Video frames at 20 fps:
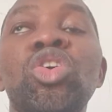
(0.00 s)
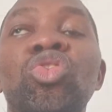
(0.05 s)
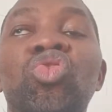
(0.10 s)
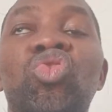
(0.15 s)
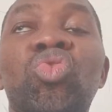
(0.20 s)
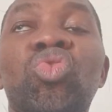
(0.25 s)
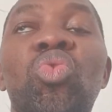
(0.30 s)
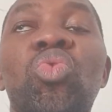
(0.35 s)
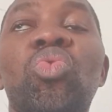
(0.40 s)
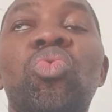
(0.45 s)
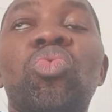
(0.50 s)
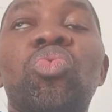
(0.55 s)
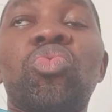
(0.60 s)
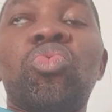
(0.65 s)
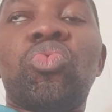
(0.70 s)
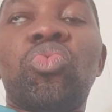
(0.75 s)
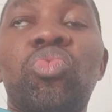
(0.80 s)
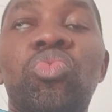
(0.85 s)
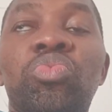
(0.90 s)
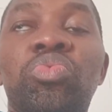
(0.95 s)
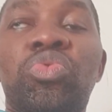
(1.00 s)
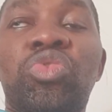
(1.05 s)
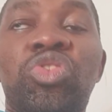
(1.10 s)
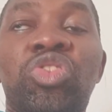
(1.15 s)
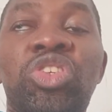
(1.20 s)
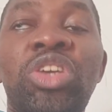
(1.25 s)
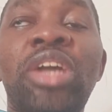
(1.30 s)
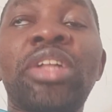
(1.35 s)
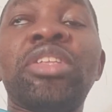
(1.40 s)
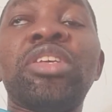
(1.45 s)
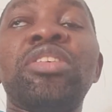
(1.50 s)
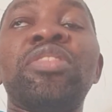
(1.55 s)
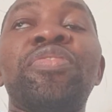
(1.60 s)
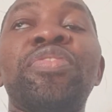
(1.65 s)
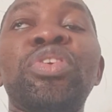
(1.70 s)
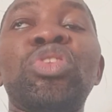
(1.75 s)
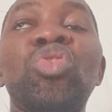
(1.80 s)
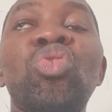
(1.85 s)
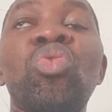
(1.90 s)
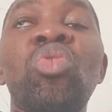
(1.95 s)
So share this
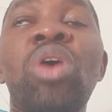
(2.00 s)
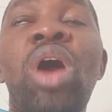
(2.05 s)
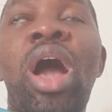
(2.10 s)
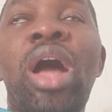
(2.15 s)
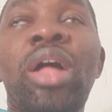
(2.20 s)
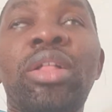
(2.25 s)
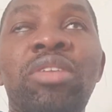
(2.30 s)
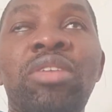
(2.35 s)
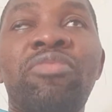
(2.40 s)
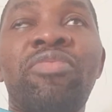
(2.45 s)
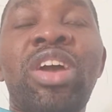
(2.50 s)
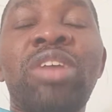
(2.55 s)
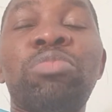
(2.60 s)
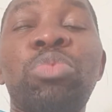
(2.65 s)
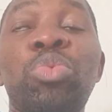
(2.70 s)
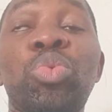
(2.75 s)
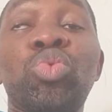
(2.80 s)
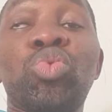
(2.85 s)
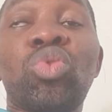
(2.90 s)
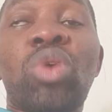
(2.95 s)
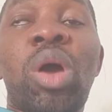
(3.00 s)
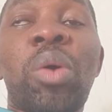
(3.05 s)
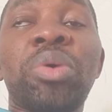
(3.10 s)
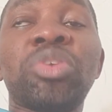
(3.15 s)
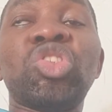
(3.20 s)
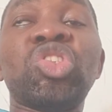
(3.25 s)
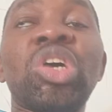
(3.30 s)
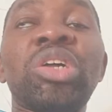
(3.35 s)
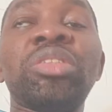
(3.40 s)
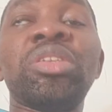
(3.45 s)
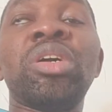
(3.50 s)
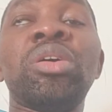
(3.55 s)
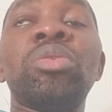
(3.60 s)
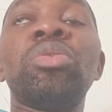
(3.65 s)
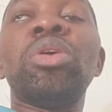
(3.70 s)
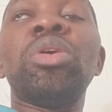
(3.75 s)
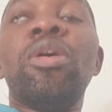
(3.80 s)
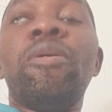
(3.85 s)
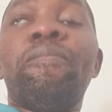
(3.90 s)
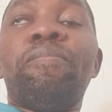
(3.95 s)
video and invite people to our
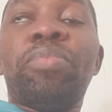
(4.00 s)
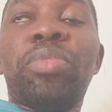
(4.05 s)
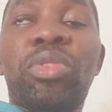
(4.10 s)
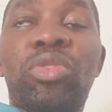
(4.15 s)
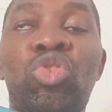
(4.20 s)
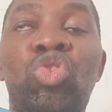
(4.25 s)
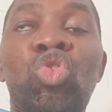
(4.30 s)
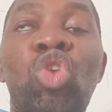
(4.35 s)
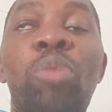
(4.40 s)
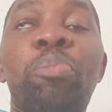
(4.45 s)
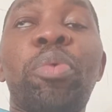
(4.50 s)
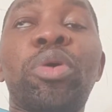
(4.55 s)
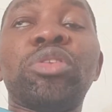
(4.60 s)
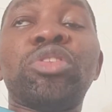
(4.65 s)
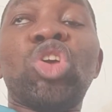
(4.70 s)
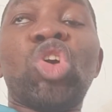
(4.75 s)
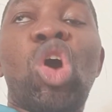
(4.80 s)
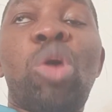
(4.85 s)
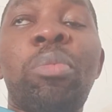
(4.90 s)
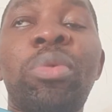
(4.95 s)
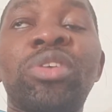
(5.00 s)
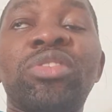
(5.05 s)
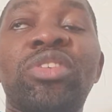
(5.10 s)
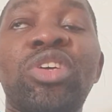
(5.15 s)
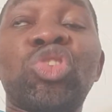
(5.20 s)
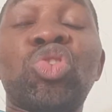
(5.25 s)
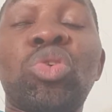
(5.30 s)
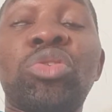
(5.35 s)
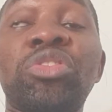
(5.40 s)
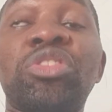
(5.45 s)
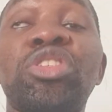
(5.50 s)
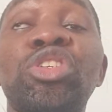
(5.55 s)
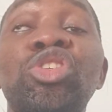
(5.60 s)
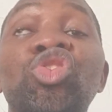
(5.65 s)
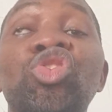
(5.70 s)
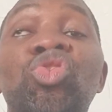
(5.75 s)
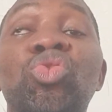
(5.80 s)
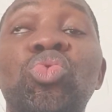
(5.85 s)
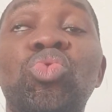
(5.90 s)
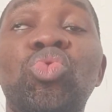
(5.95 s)
channel. Drop on the comment section
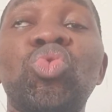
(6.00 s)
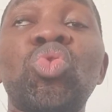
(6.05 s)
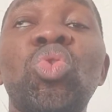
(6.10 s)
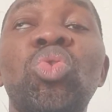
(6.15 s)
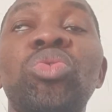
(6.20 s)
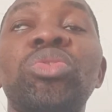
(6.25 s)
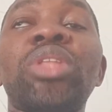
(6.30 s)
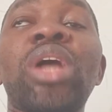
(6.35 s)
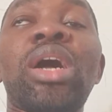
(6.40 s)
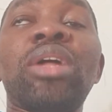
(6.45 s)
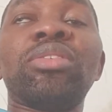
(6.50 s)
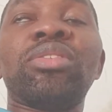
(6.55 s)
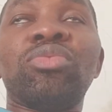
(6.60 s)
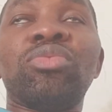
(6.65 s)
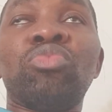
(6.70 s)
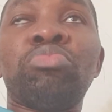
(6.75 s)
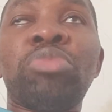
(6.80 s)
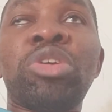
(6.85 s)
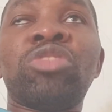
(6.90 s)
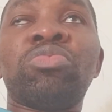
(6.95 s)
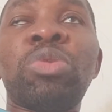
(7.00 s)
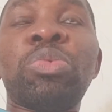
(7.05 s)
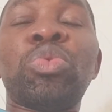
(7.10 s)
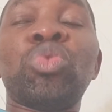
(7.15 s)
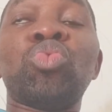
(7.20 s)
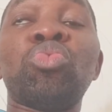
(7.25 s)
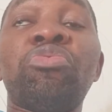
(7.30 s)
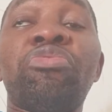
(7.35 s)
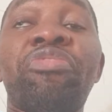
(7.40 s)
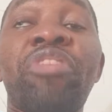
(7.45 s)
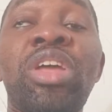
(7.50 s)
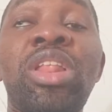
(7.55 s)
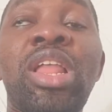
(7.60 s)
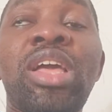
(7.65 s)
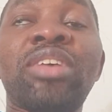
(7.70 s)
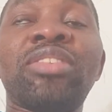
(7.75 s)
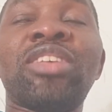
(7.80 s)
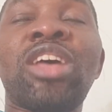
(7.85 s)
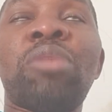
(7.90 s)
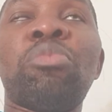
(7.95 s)
things you know that makes people to fail
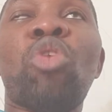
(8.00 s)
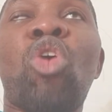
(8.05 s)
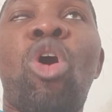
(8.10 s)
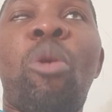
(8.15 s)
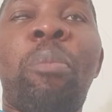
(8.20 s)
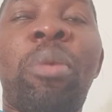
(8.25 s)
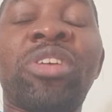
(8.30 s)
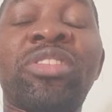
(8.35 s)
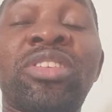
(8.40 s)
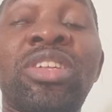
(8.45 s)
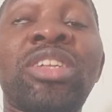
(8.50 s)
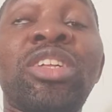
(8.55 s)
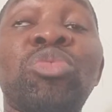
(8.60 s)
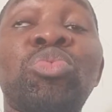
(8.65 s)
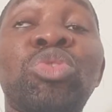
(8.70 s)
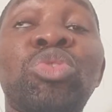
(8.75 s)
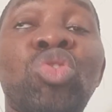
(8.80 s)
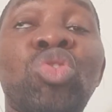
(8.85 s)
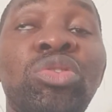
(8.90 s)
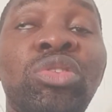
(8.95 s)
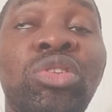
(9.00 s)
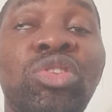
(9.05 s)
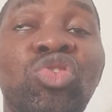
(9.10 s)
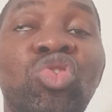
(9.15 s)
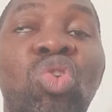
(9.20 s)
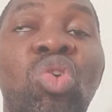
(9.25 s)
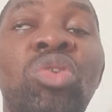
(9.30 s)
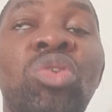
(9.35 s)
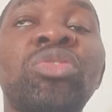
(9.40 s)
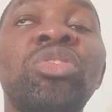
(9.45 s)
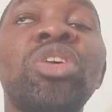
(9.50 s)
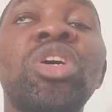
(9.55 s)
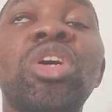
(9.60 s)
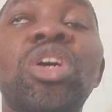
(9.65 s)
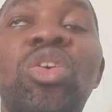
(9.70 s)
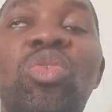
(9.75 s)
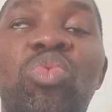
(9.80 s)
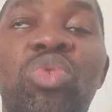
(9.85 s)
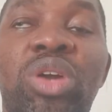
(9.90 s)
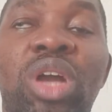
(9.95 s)
exam or pass exam that we not discuss.
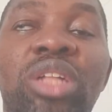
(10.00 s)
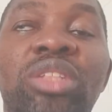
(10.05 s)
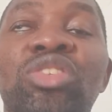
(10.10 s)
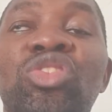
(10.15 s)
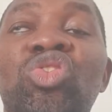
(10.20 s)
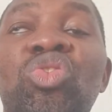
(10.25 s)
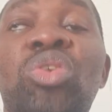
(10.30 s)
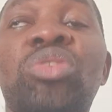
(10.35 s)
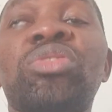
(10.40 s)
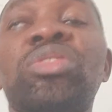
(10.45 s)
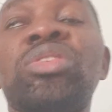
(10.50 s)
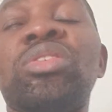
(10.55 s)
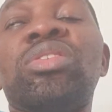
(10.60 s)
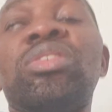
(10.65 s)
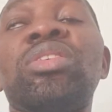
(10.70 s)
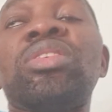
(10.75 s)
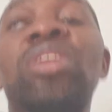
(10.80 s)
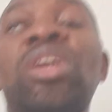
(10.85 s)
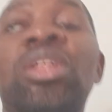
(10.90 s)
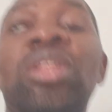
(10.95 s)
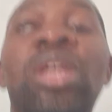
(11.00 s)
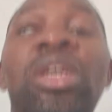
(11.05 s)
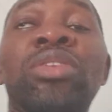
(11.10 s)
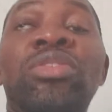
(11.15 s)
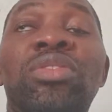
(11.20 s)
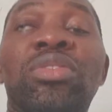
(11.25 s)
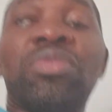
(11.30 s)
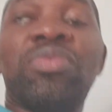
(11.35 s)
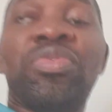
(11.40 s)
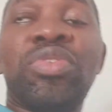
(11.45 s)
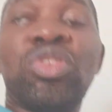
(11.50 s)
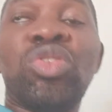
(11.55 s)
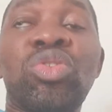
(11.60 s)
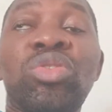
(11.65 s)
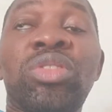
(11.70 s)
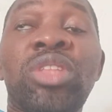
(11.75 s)
We can discuss it in our next video.